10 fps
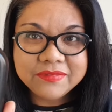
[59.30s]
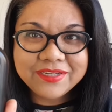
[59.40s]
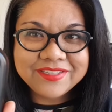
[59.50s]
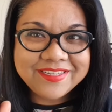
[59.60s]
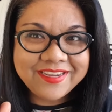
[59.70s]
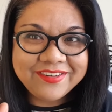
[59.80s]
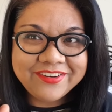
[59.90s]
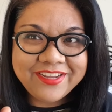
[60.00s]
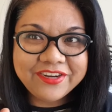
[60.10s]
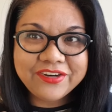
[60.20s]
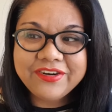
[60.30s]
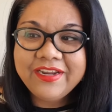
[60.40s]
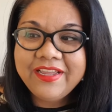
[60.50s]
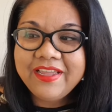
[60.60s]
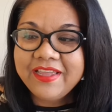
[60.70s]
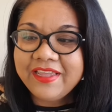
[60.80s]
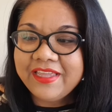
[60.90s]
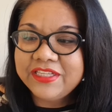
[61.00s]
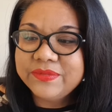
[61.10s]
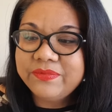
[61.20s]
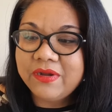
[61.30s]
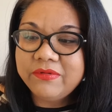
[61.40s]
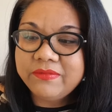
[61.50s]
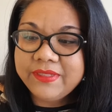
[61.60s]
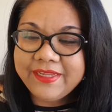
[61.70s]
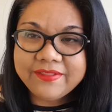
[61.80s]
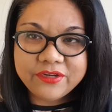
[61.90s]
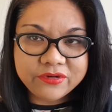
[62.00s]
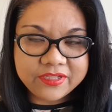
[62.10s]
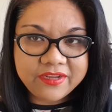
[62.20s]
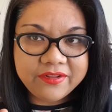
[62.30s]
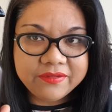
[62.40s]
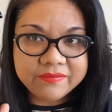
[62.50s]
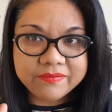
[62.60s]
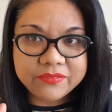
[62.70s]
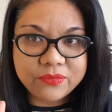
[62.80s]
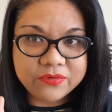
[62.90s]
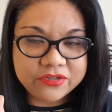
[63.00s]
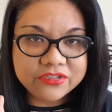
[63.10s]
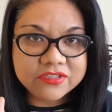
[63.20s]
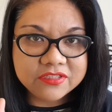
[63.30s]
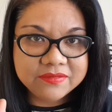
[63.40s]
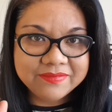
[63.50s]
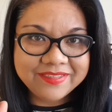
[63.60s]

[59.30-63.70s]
container here. It's probably literally the worst